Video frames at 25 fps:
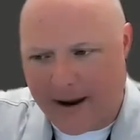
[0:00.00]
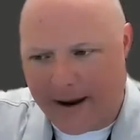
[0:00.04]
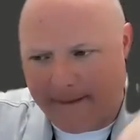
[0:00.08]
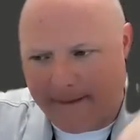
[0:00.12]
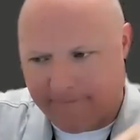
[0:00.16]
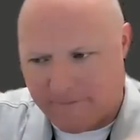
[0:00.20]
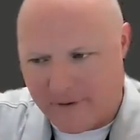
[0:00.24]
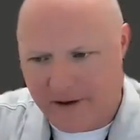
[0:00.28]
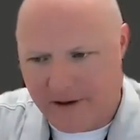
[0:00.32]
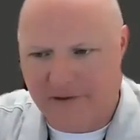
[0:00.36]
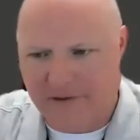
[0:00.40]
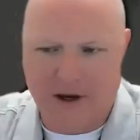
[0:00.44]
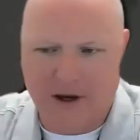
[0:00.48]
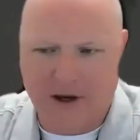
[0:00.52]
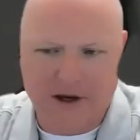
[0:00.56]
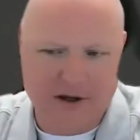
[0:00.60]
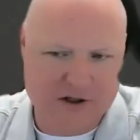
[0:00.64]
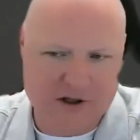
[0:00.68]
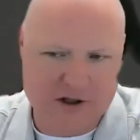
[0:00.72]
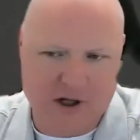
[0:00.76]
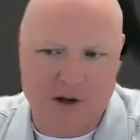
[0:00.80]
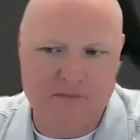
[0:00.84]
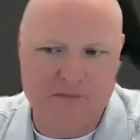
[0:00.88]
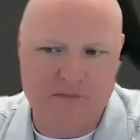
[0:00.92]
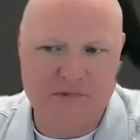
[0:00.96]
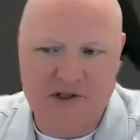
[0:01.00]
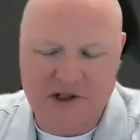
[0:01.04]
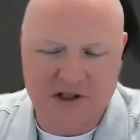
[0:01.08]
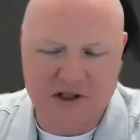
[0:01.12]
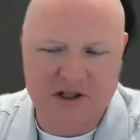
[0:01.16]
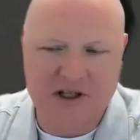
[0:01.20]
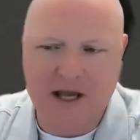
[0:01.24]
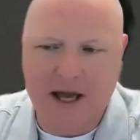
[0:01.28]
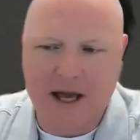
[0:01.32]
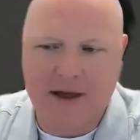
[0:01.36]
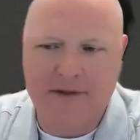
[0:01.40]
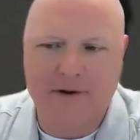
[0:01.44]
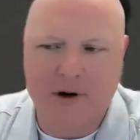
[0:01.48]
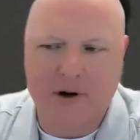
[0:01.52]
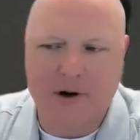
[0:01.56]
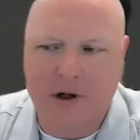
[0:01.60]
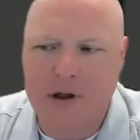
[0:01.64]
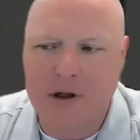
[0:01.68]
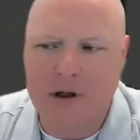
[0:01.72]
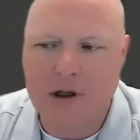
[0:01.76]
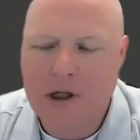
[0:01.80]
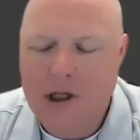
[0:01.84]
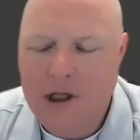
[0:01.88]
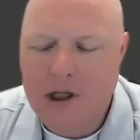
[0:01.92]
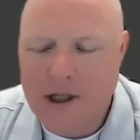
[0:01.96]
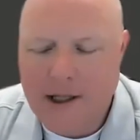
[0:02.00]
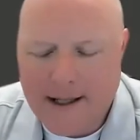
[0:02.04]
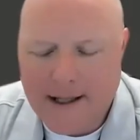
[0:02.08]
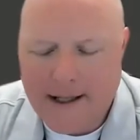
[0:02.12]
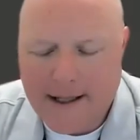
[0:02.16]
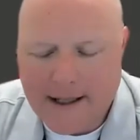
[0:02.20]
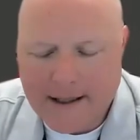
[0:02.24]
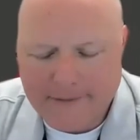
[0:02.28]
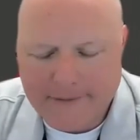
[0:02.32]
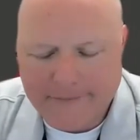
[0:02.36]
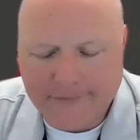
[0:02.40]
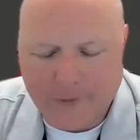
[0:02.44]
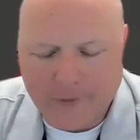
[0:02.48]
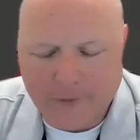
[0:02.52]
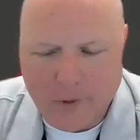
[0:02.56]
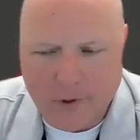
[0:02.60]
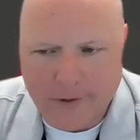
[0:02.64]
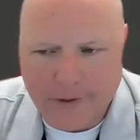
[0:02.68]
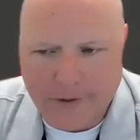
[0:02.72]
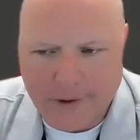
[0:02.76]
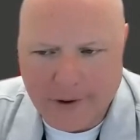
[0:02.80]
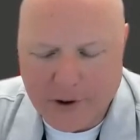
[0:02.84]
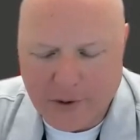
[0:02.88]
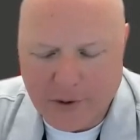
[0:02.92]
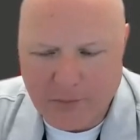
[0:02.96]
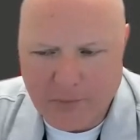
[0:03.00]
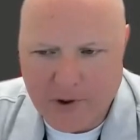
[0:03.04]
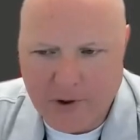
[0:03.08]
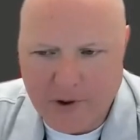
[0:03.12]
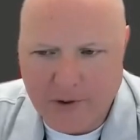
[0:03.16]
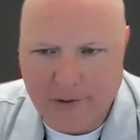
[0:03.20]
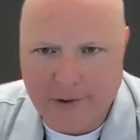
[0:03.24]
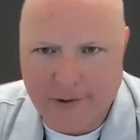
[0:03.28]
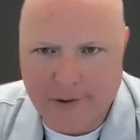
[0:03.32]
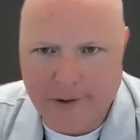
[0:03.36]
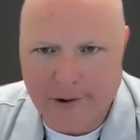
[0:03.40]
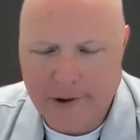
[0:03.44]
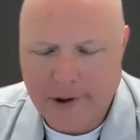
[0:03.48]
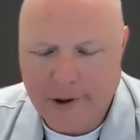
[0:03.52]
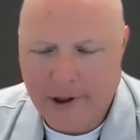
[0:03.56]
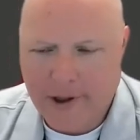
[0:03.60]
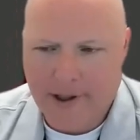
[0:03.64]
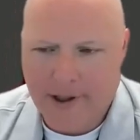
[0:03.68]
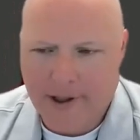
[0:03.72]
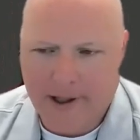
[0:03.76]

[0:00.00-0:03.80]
everything comes together for the computer.